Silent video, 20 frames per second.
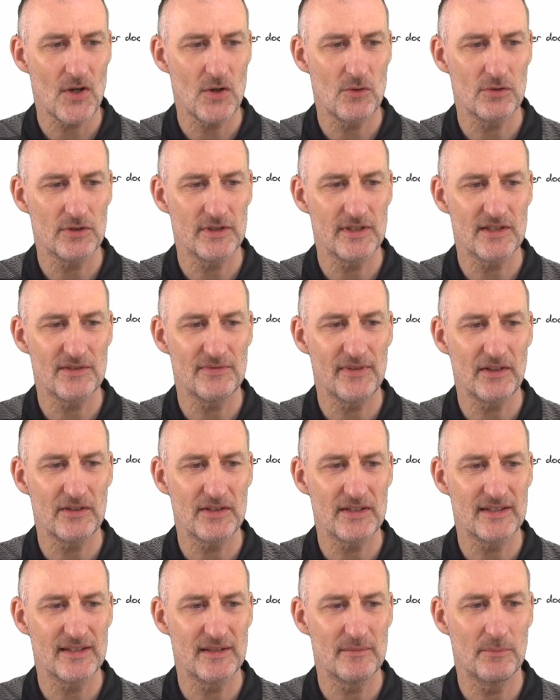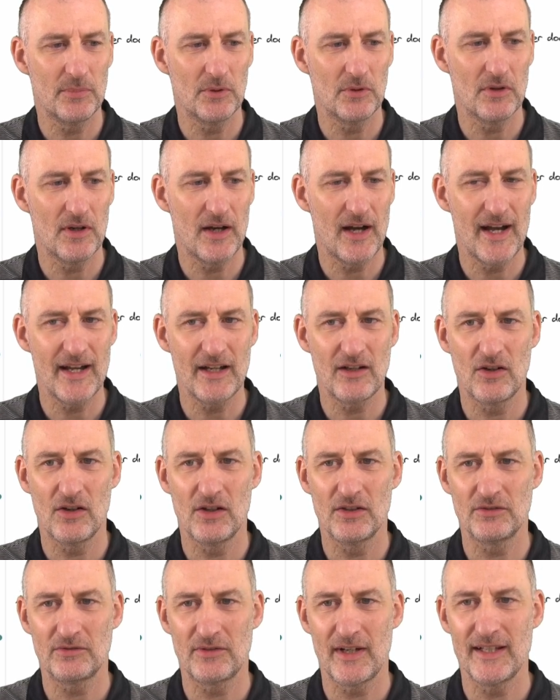or this very simple
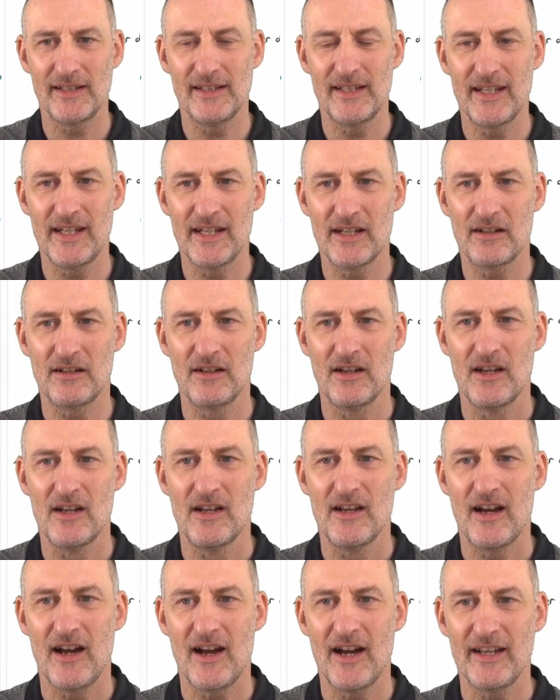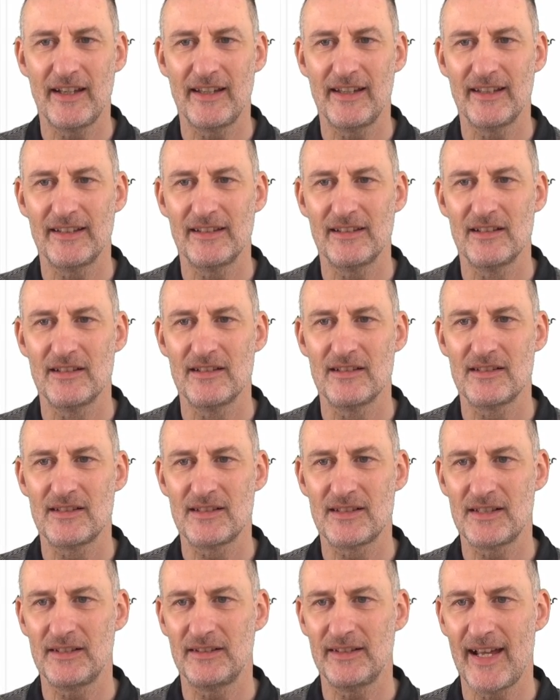icon right here, I can
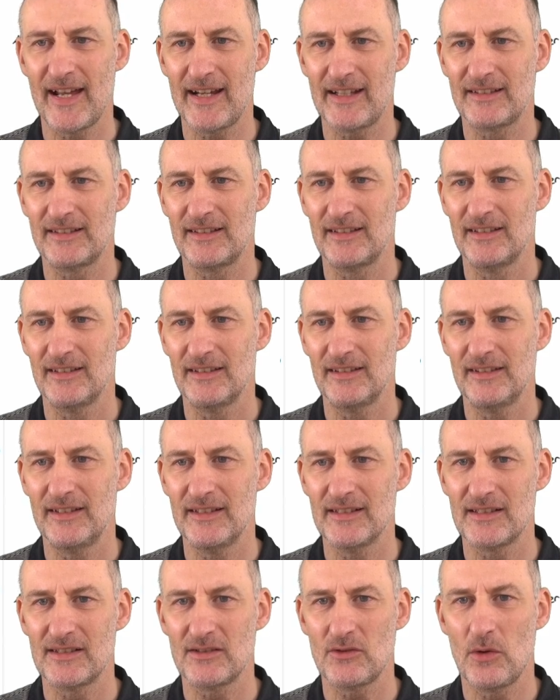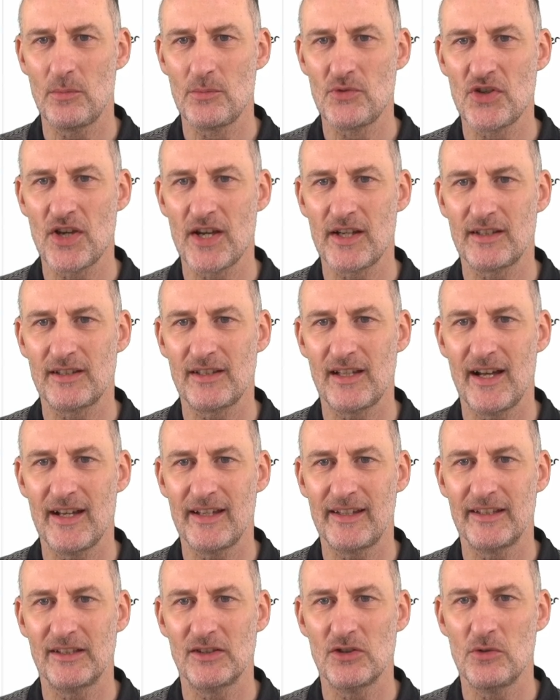select this object, I
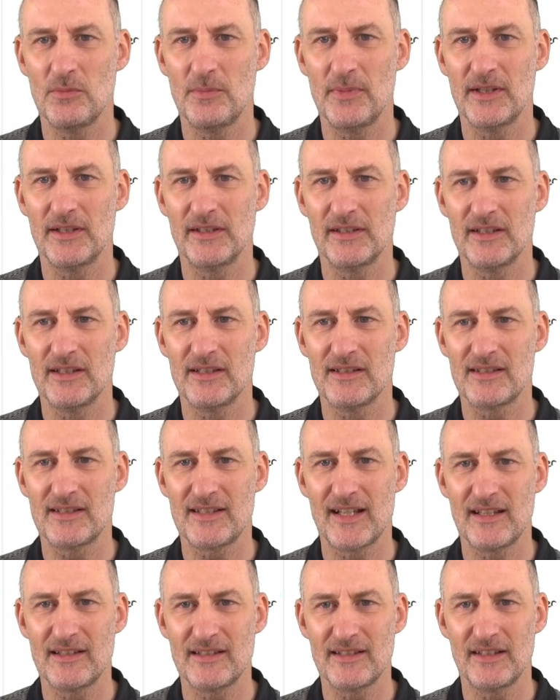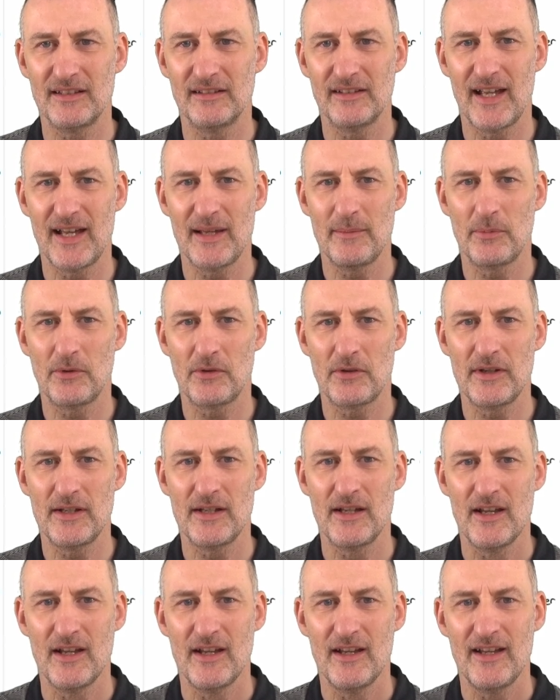can open the stencil
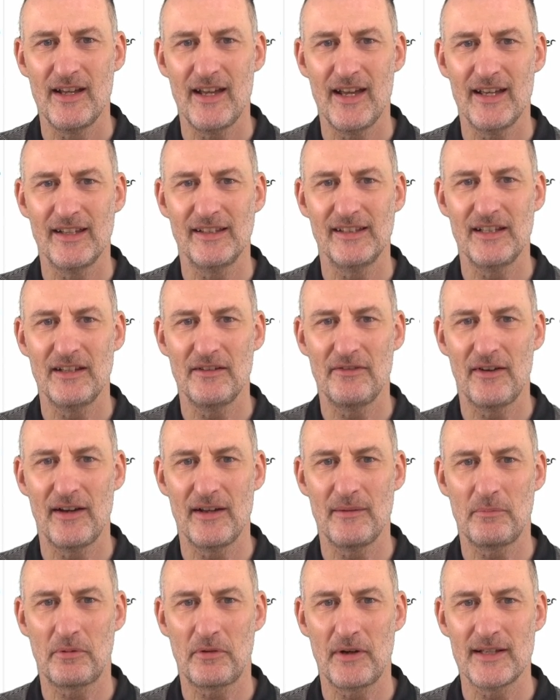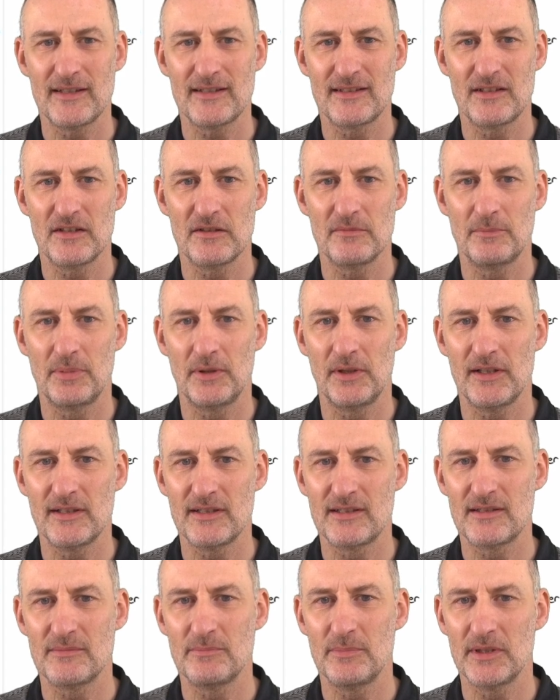library, and if I press the
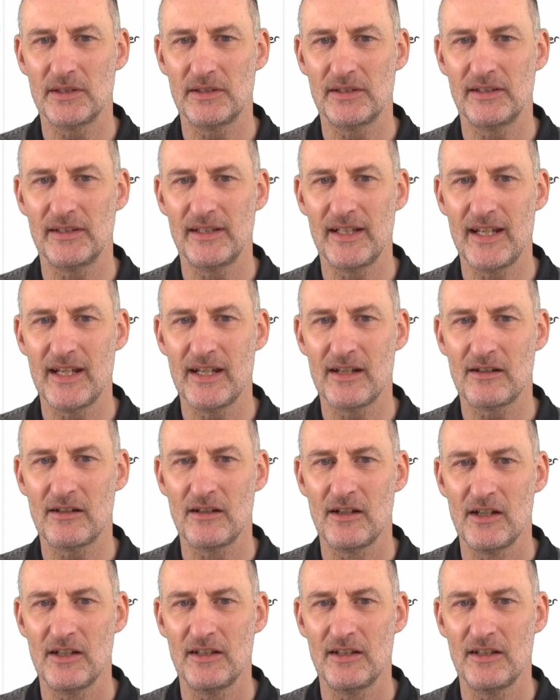plus button here,